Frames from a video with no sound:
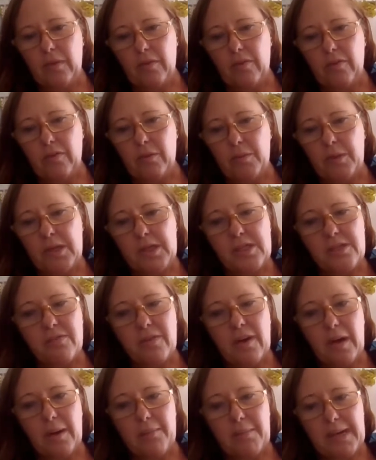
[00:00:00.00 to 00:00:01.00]
from the
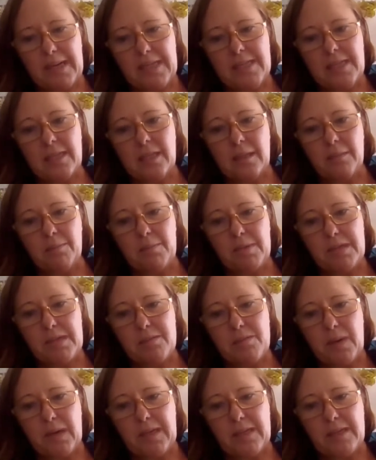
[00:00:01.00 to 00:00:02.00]
divine masculine
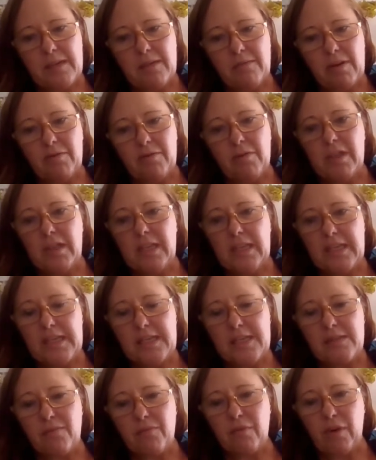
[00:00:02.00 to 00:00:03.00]
perspective, everything
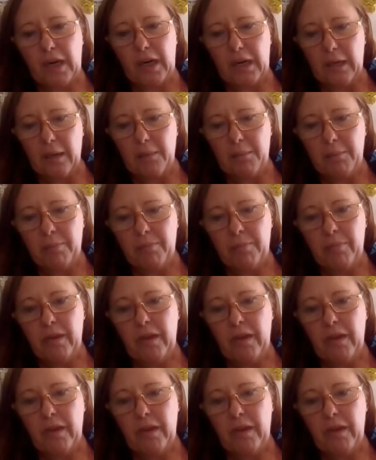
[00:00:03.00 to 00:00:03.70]
is freedom.